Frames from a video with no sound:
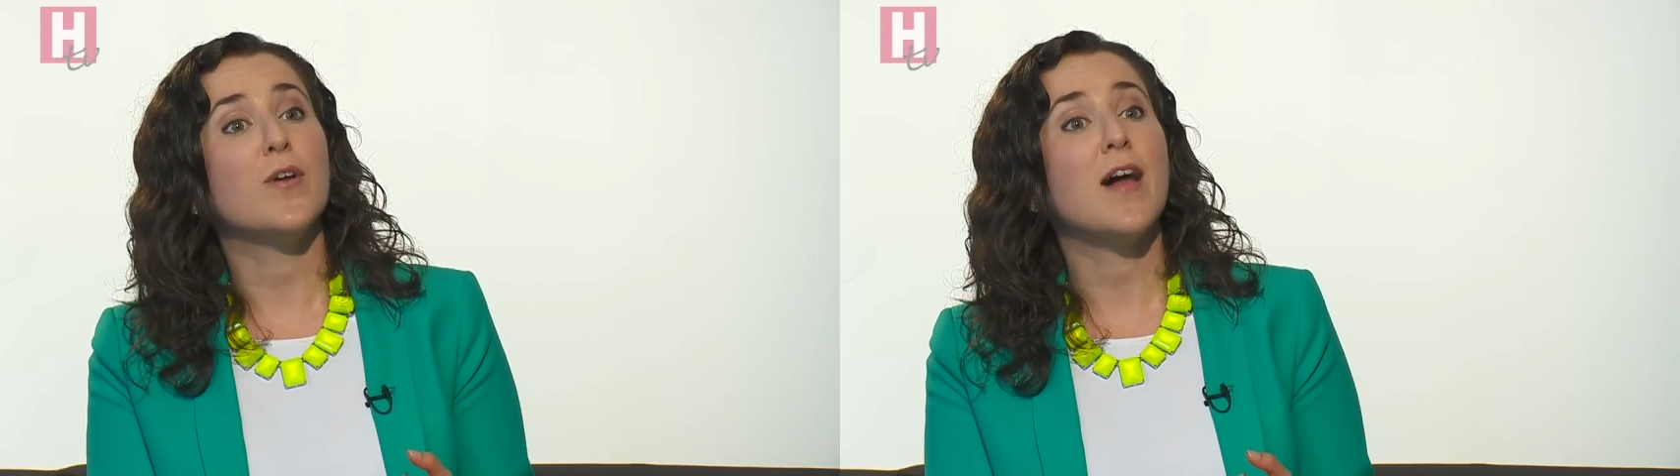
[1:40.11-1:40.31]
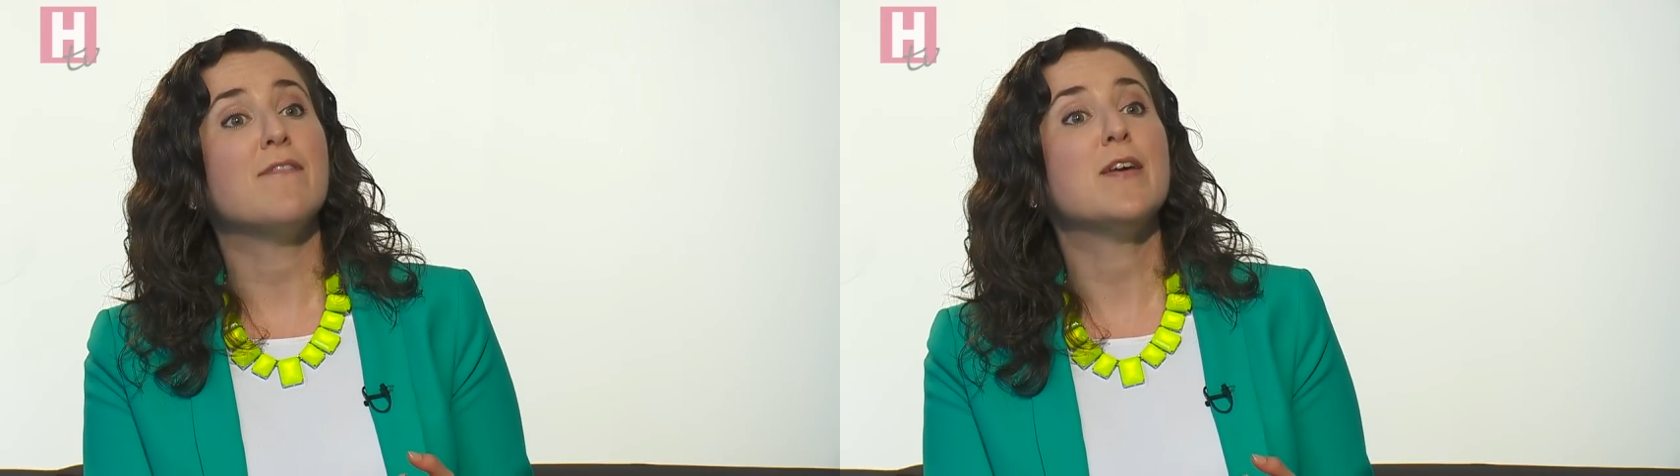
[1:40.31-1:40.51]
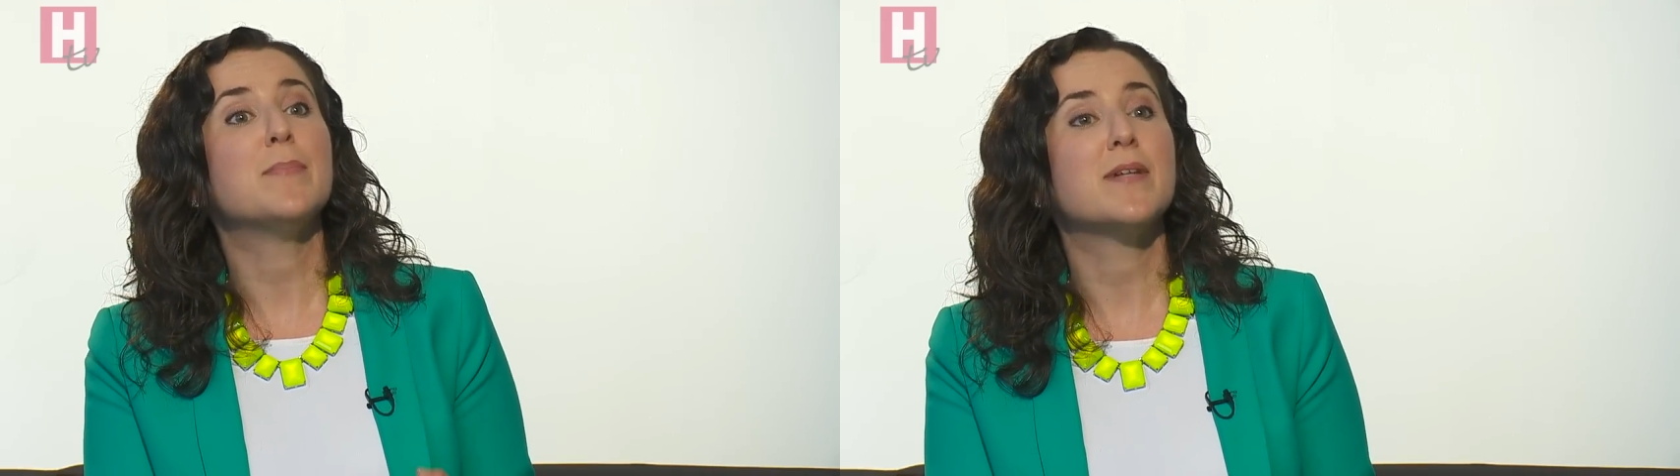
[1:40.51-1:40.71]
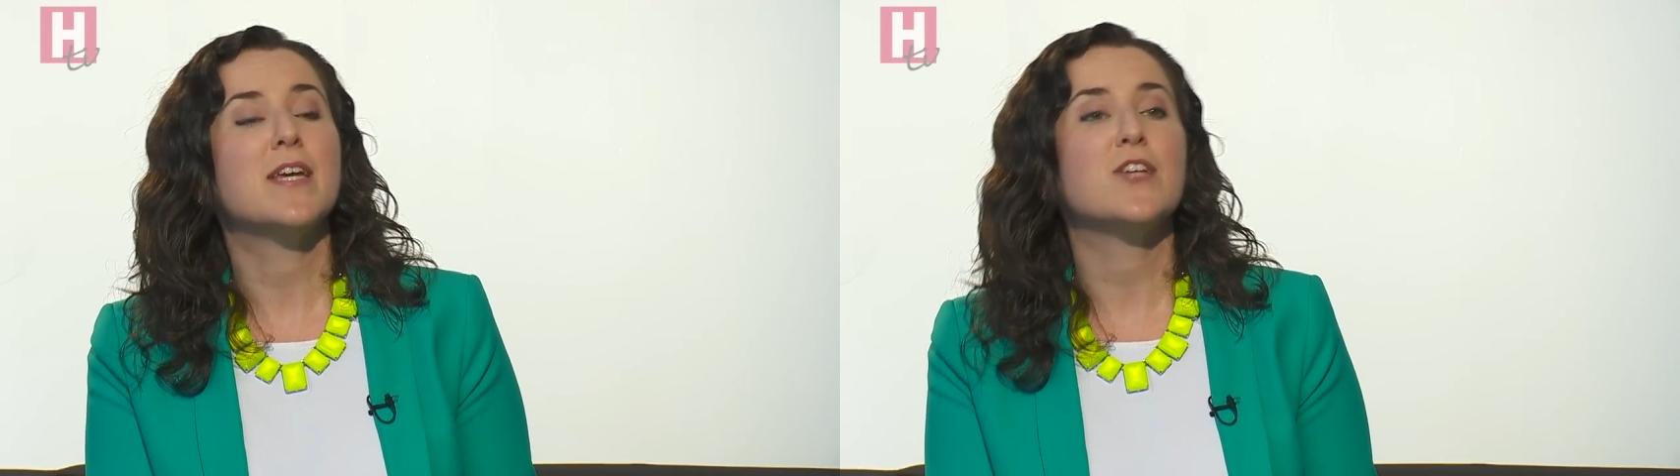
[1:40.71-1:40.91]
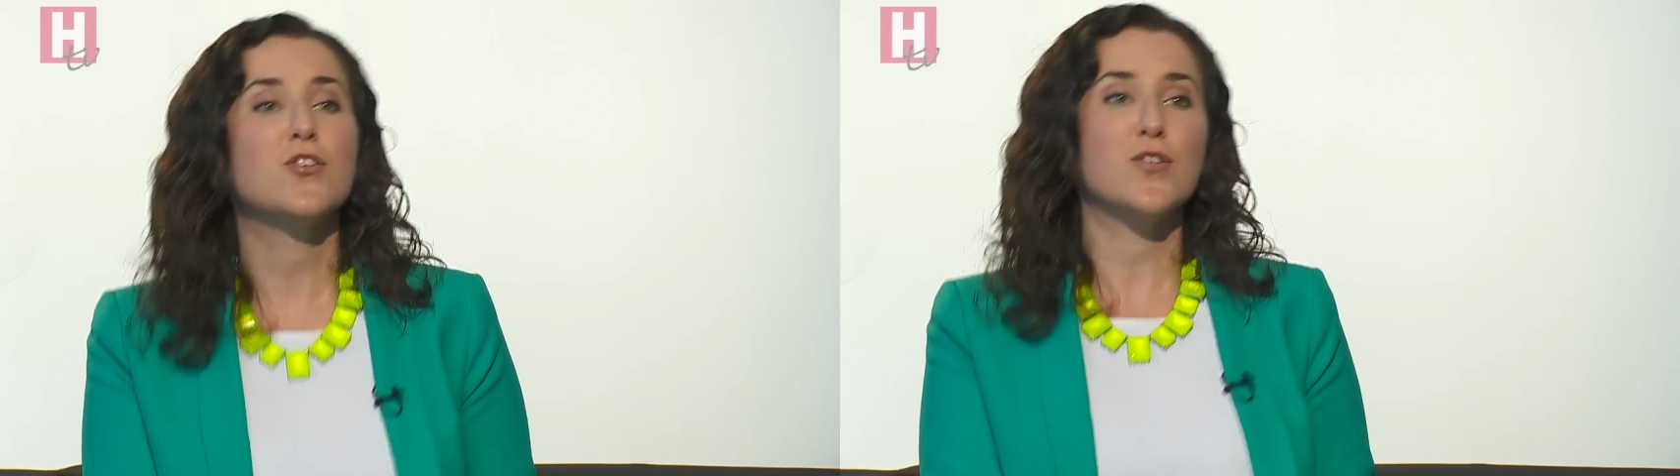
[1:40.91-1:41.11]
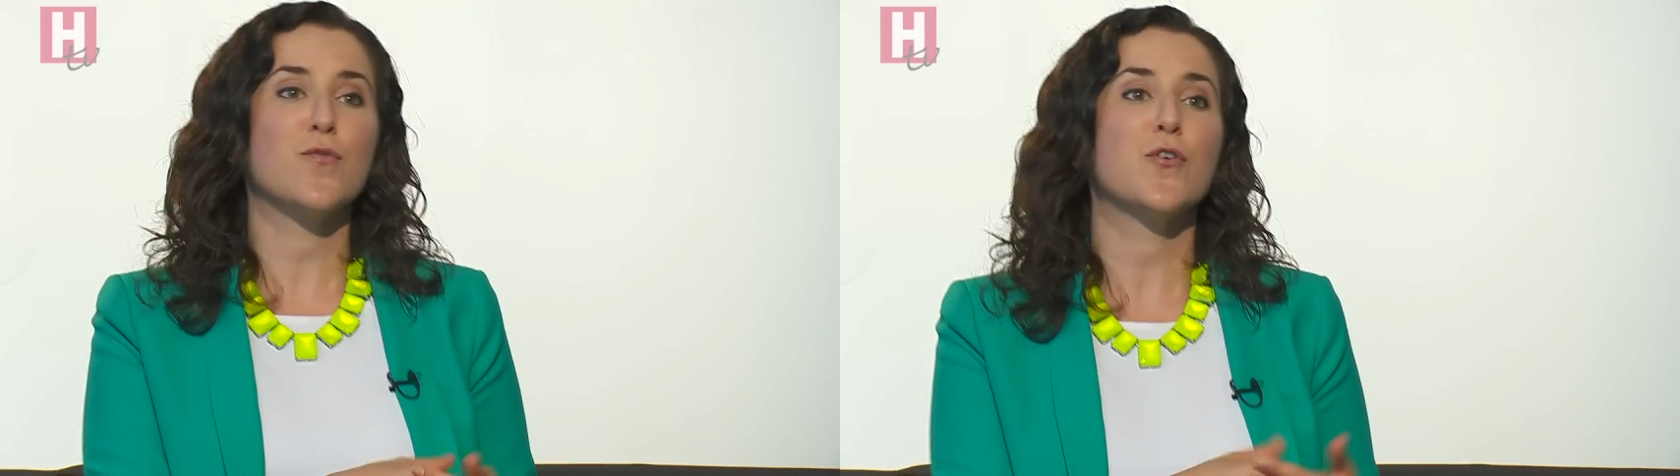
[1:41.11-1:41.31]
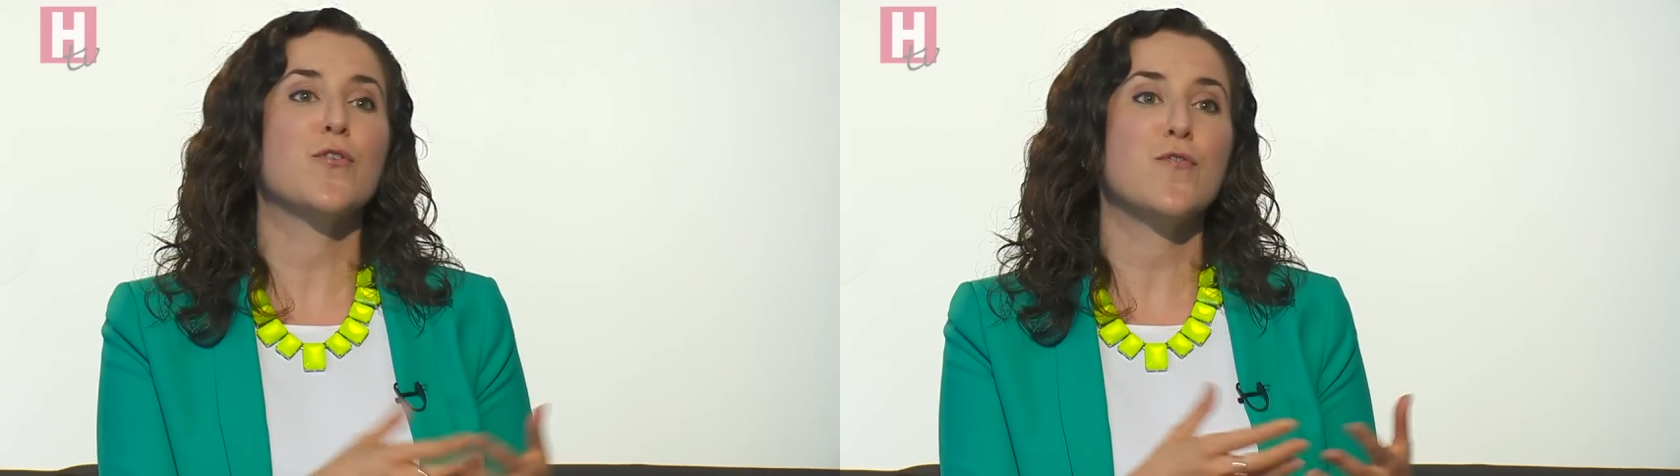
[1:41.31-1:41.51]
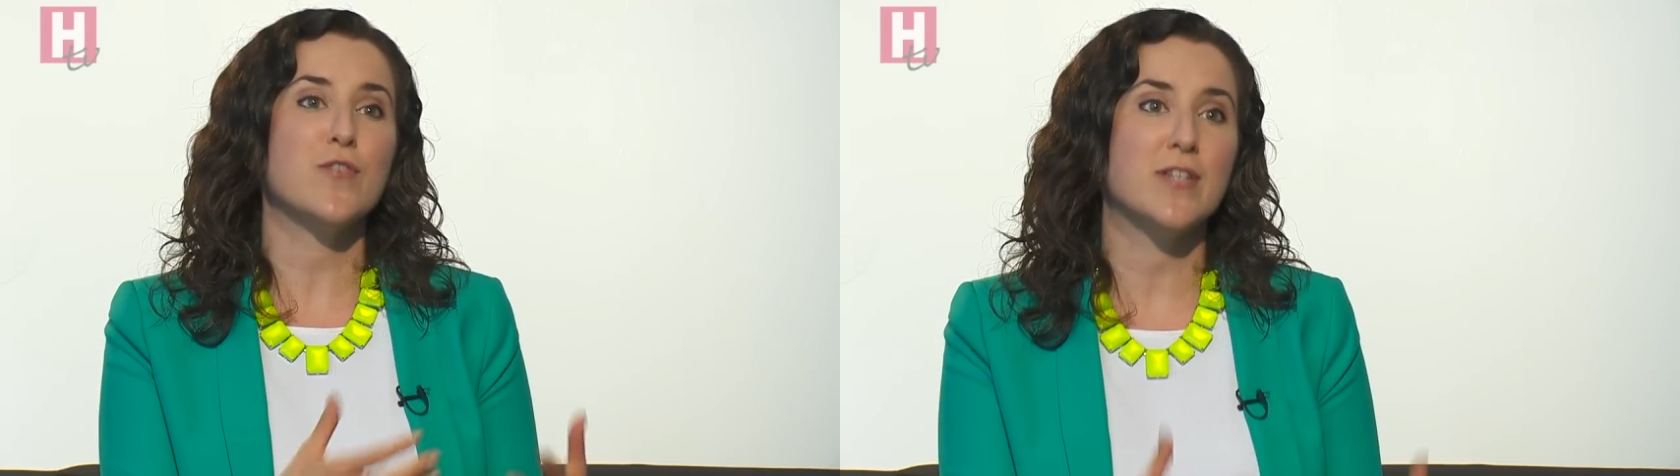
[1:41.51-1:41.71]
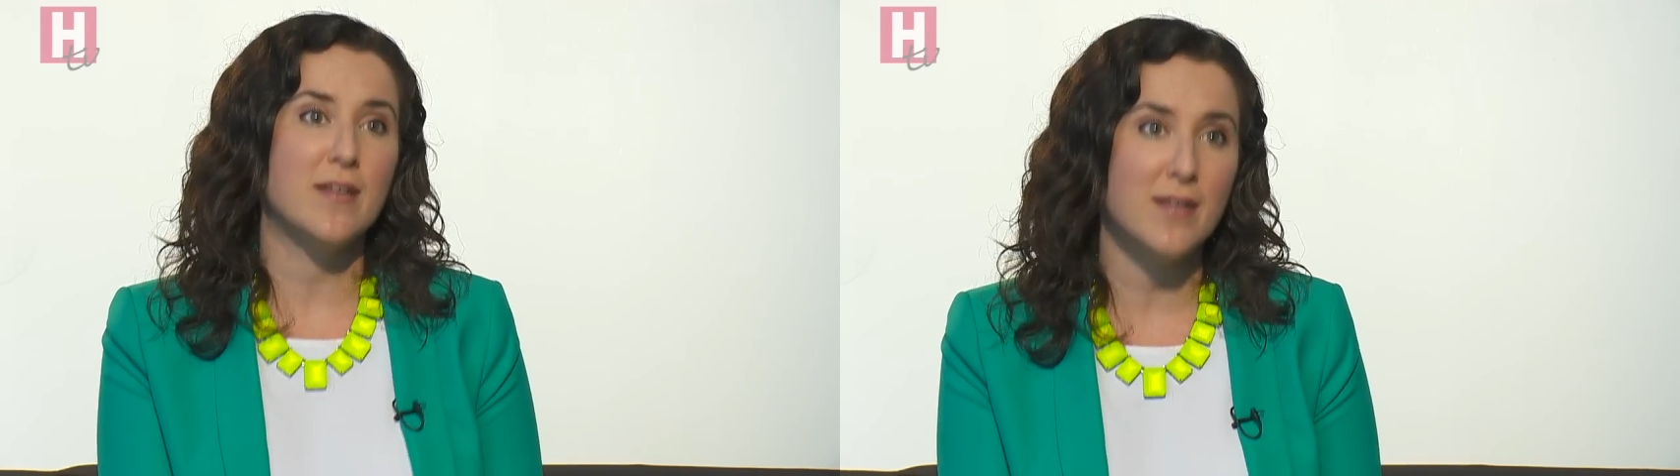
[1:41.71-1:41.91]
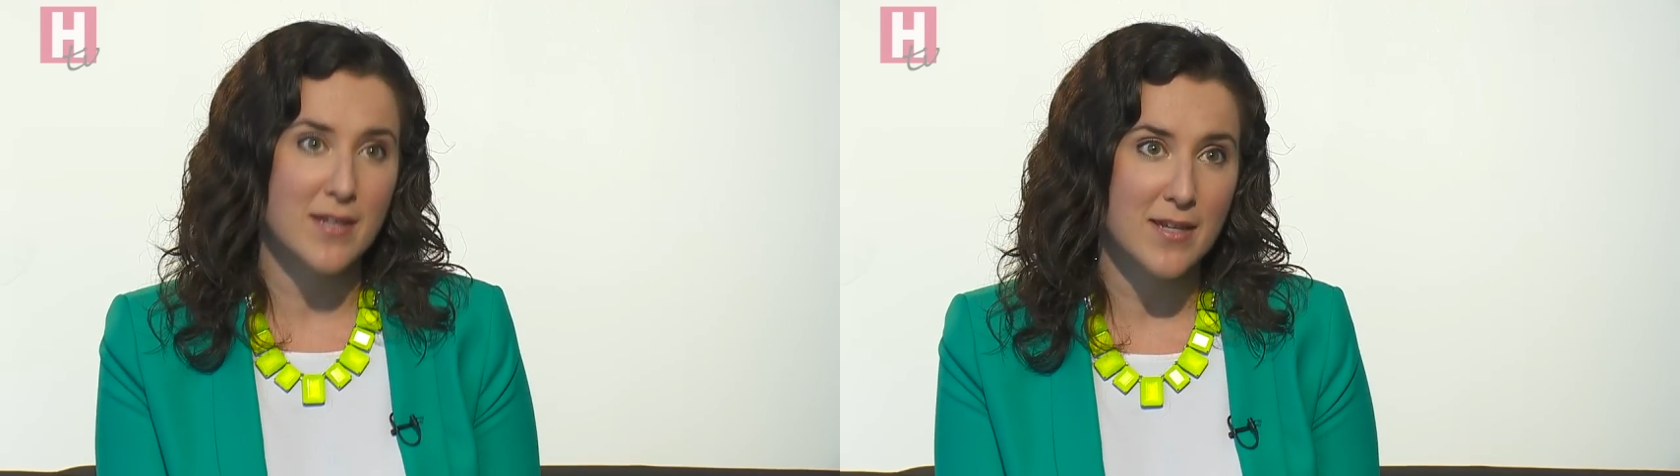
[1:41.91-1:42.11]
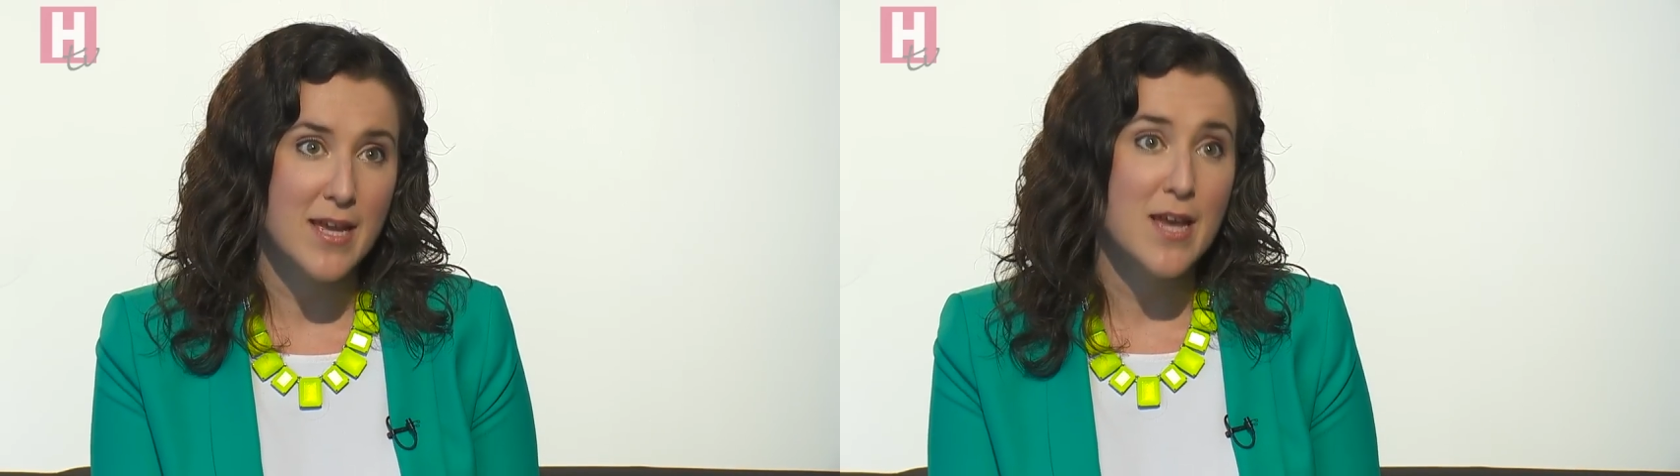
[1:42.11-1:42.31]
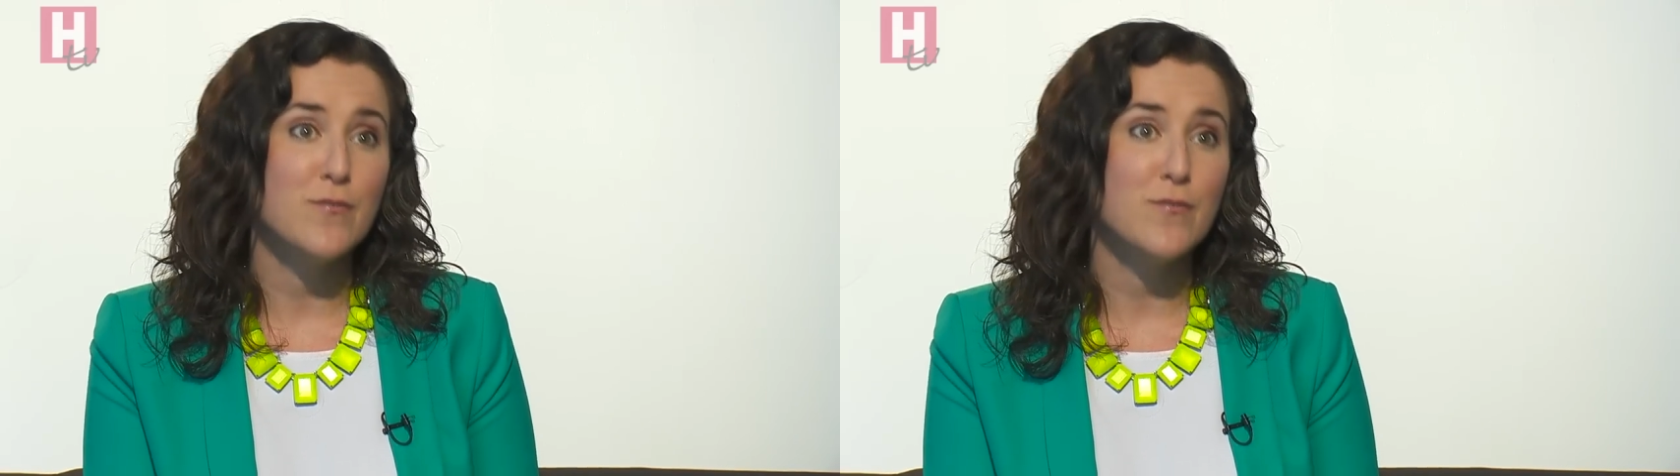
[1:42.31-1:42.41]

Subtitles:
will have implications for your fertility.